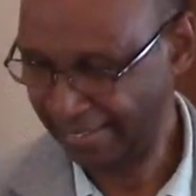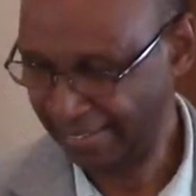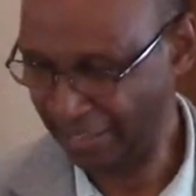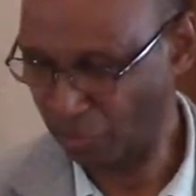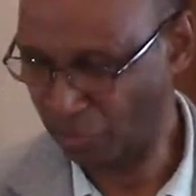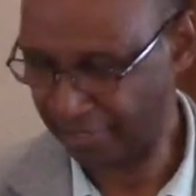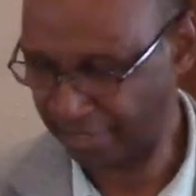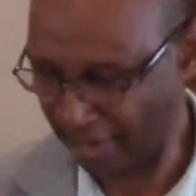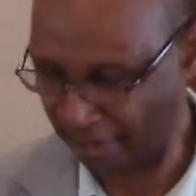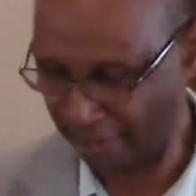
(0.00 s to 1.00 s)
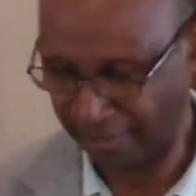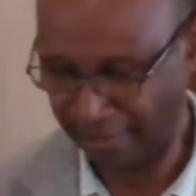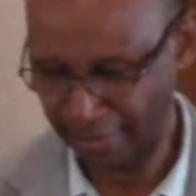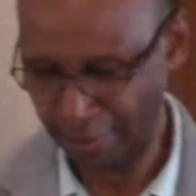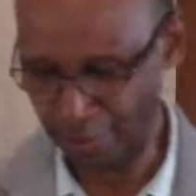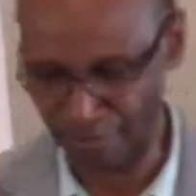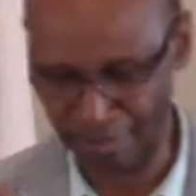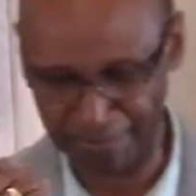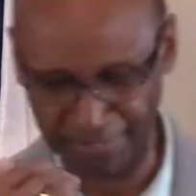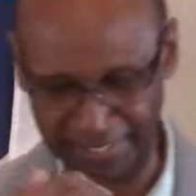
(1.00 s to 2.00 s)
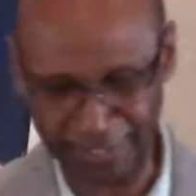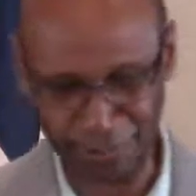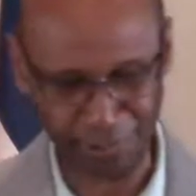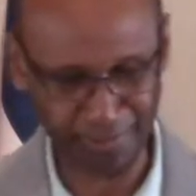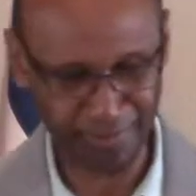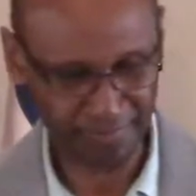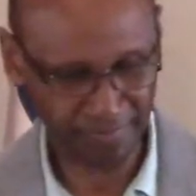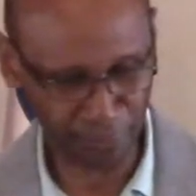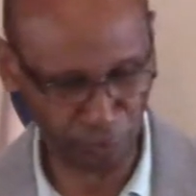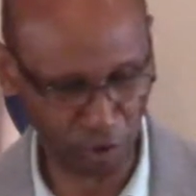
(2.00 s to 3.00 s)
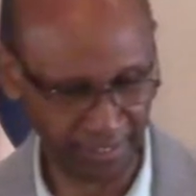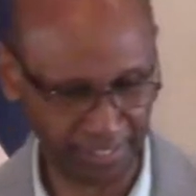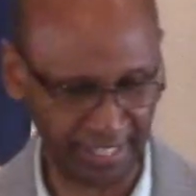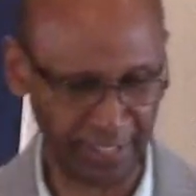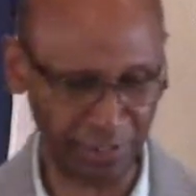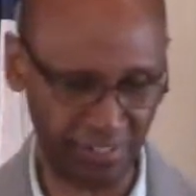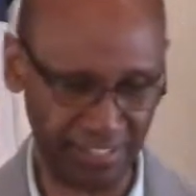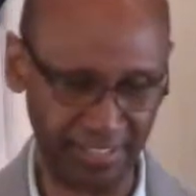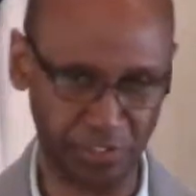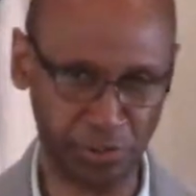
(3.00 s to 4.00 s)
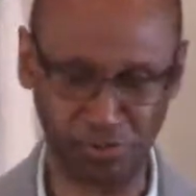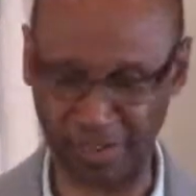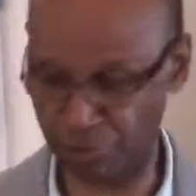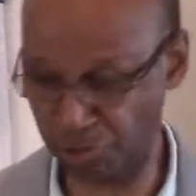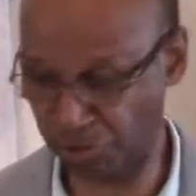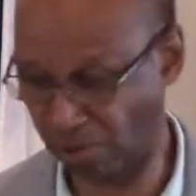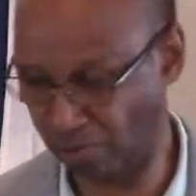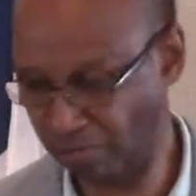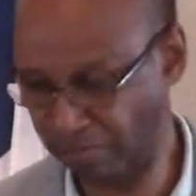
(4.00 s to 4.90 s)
and what our corrupt nature, fallen nature, does to our soul.